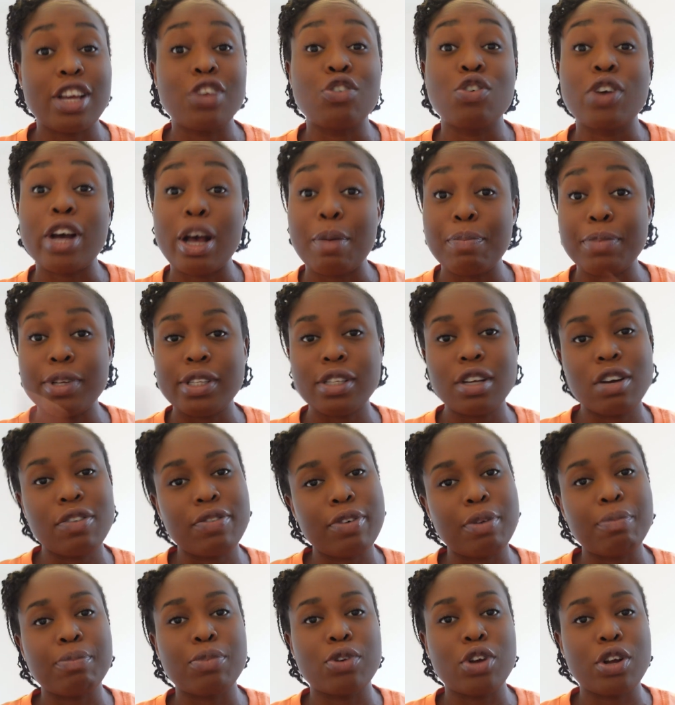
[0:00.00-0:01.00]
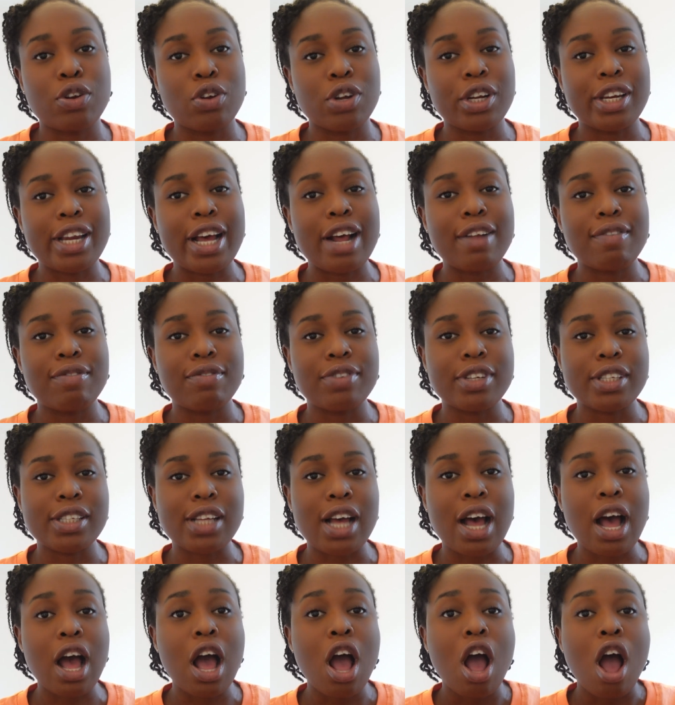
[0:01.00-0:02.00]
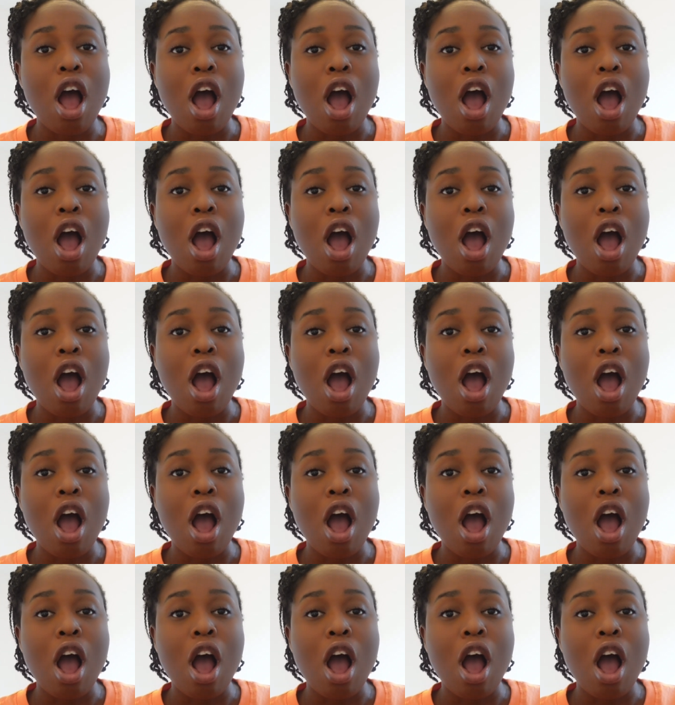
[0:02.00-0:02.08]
You can be self-employed on that visa,